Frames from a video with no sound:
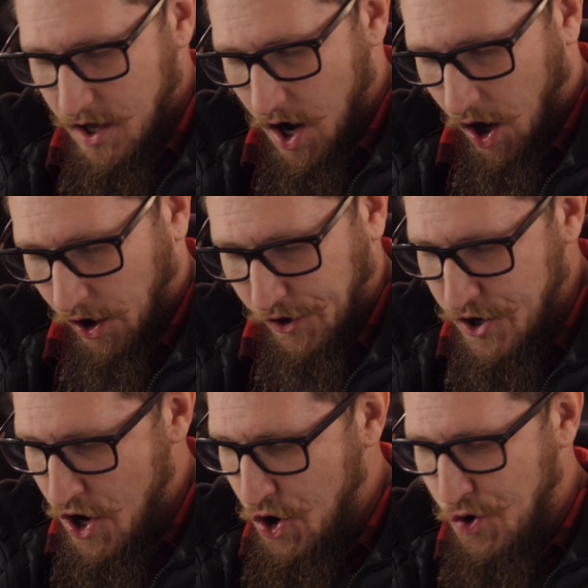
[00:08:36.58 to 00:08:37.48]

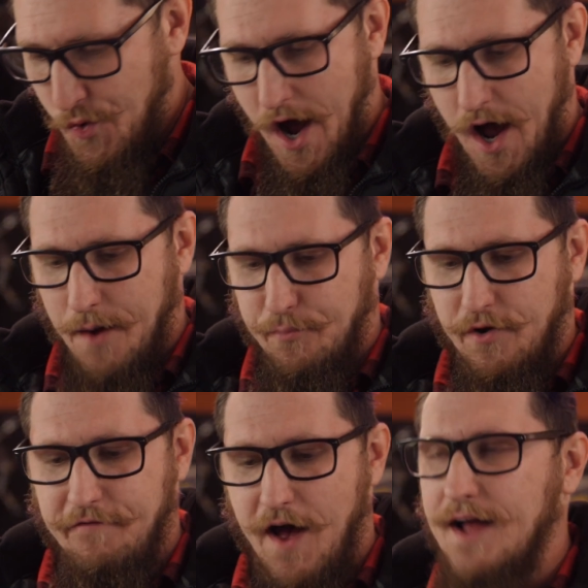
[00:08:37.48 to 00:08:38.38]
Hario
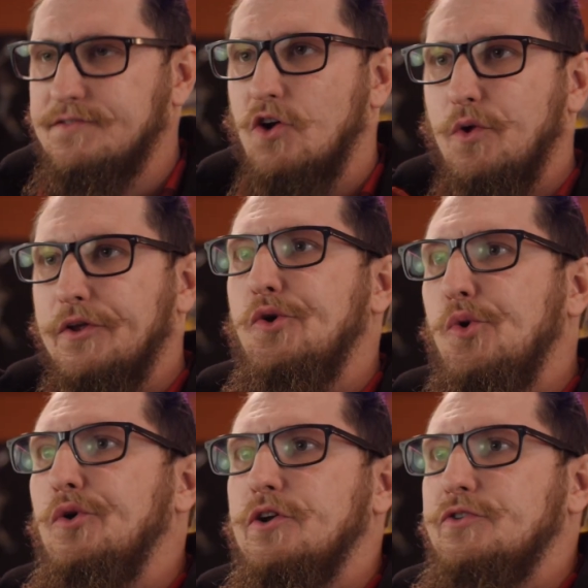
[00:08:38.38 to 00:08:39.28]
provides a really
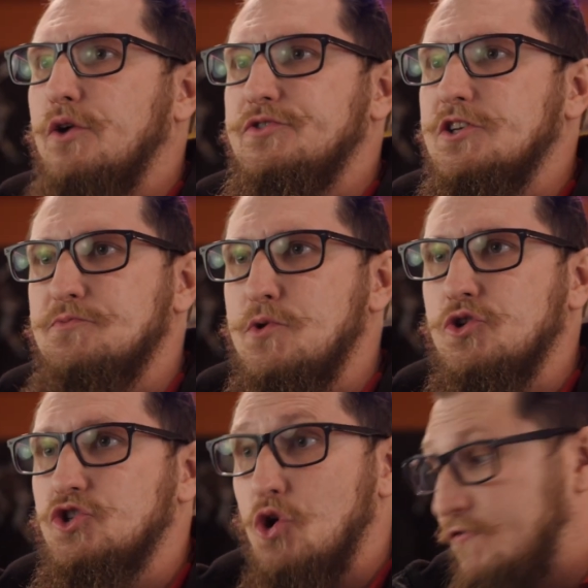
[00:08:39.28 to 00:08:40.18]
cool little dosing
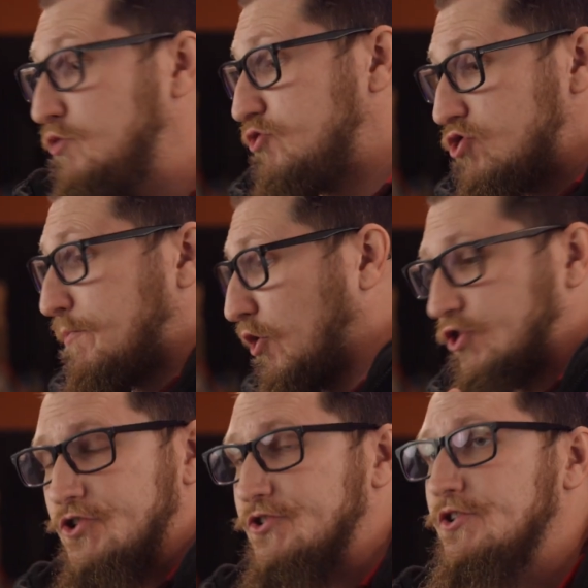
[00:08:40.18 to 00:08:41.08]
spoon, so if you do
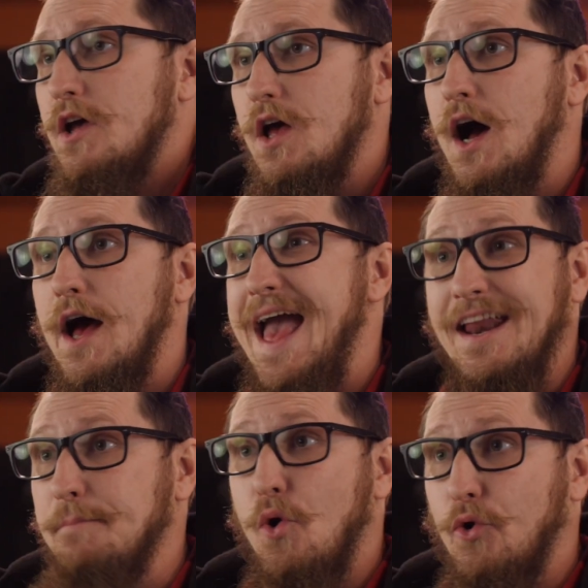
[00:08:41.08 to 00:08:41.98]
purchase
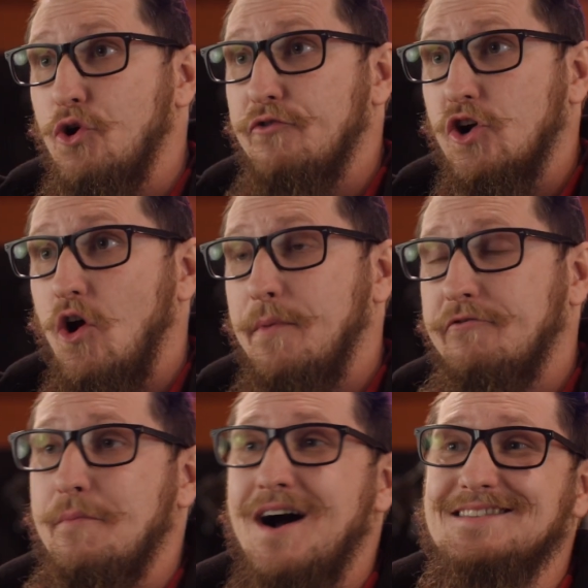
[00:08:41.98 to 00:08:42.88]
any pour over equipment
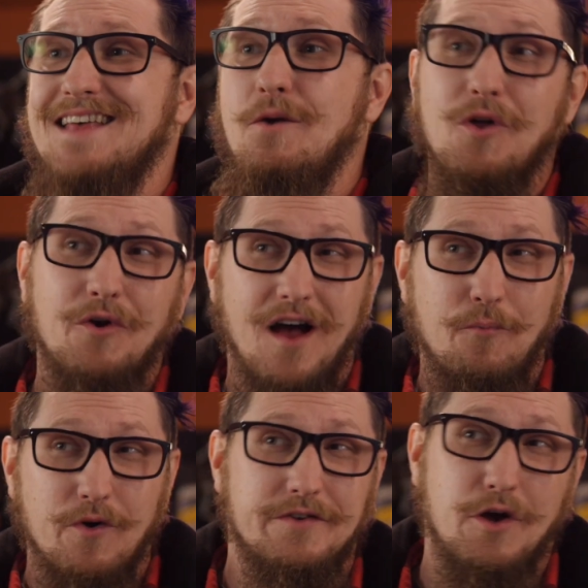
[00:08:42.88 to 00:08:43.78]
from us, they will
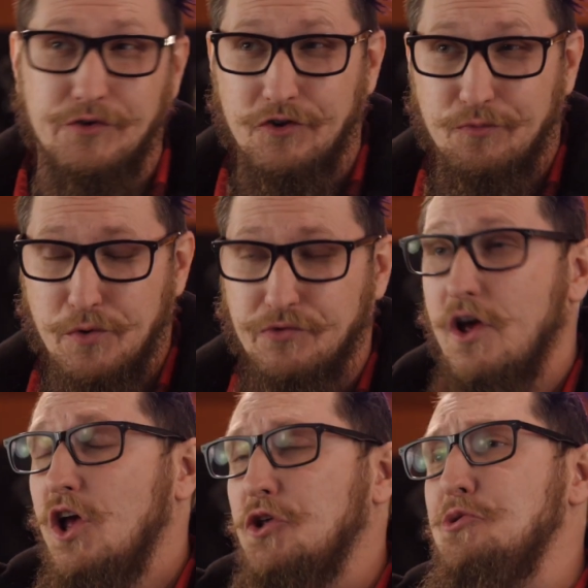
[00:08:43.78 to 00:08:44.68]
come with dosing spoons.
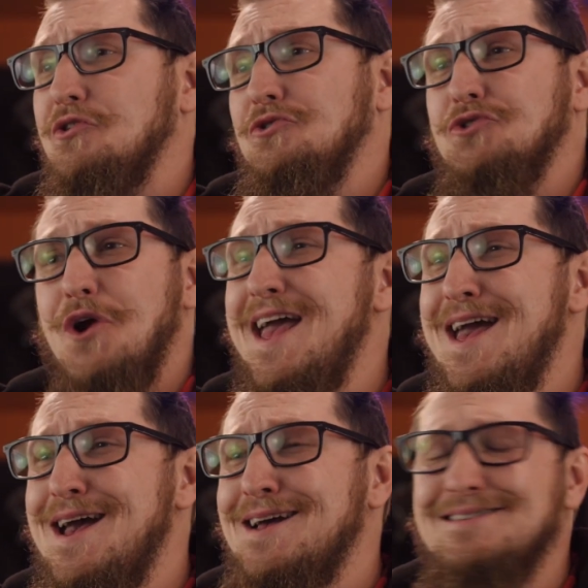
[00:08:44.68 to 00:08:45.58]
You can use your
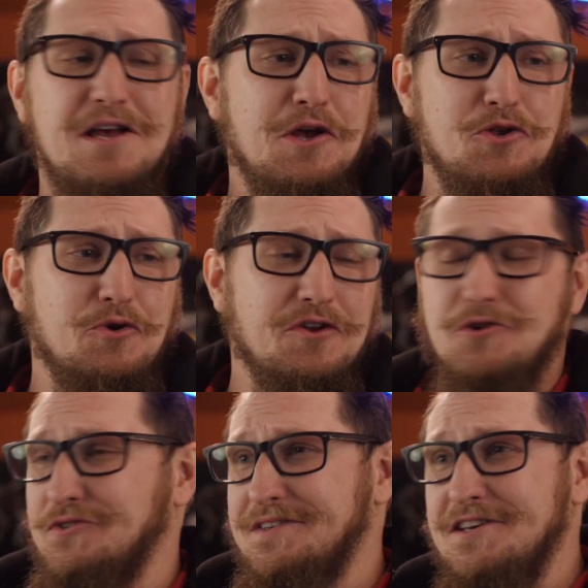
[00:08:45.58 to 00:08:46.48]
hands, you can
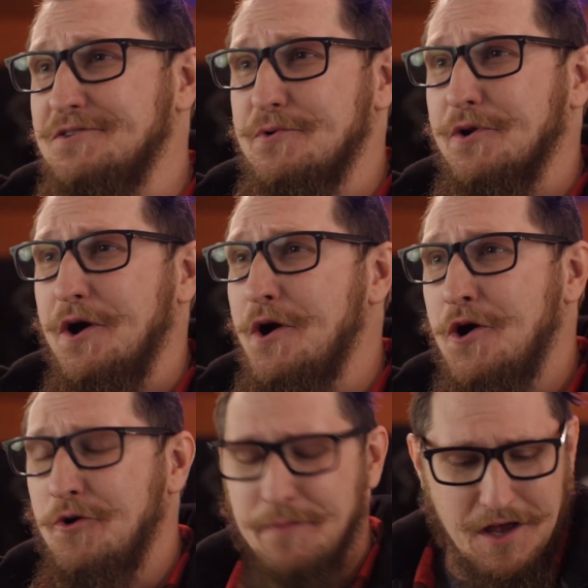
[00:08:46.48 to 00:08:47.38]
use a teaspoon at
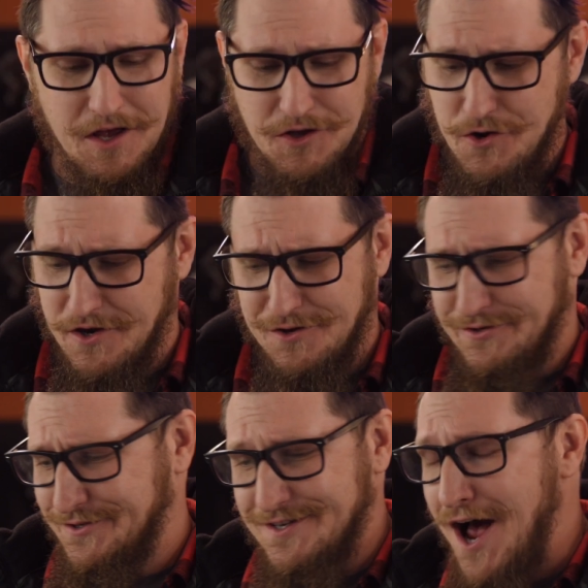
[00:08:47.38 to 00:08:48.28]
home, you can
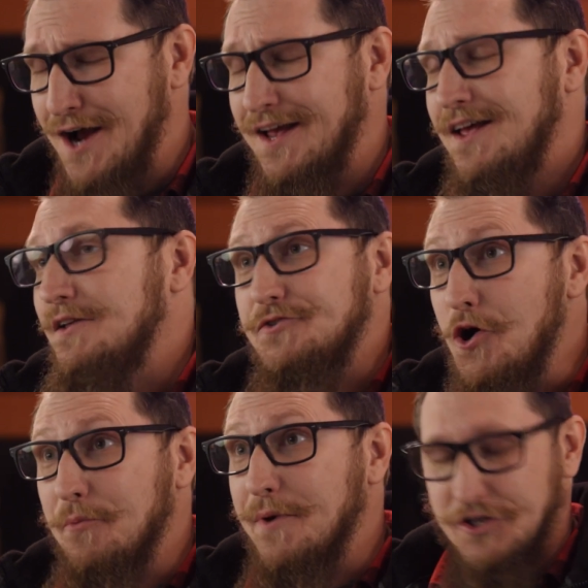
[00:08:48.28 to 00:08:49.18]
use a sock,
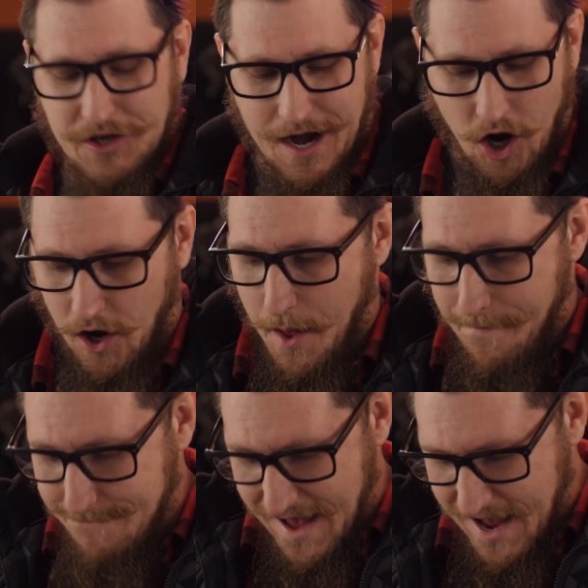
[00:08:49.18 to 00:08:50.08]
don't much care.
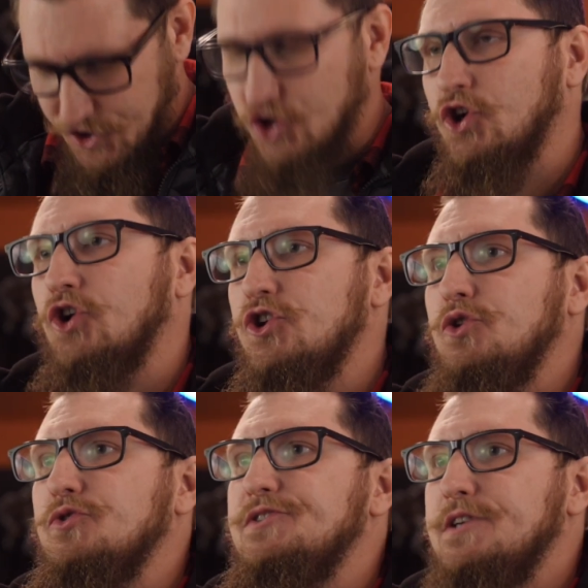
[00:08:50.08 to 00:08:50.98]
Make sure
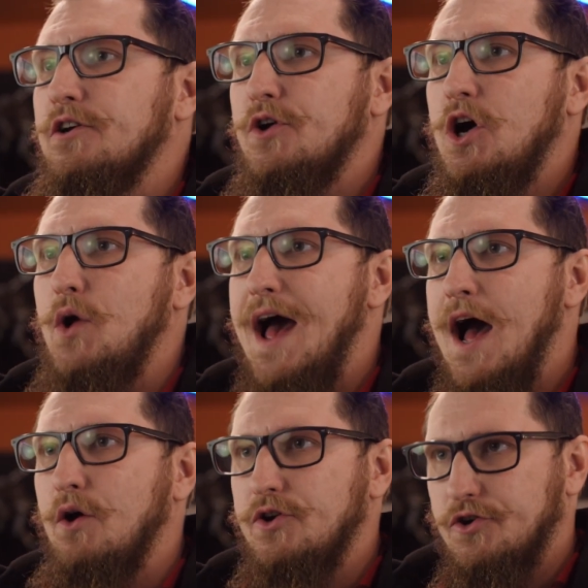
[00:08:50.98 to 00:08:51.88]
you zero
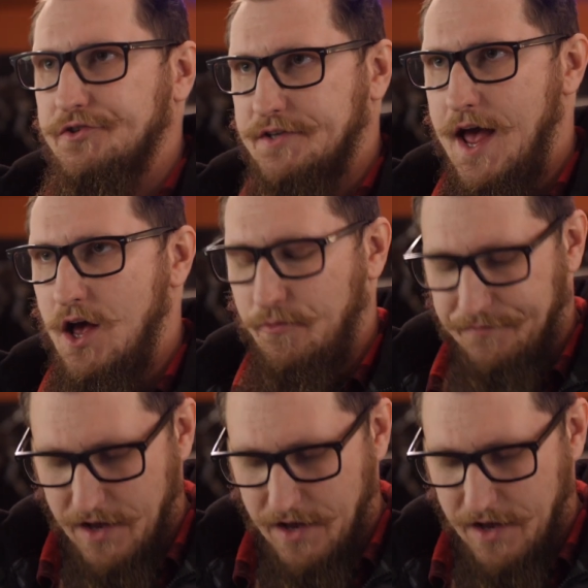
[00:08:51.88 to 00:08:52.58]
out your scale.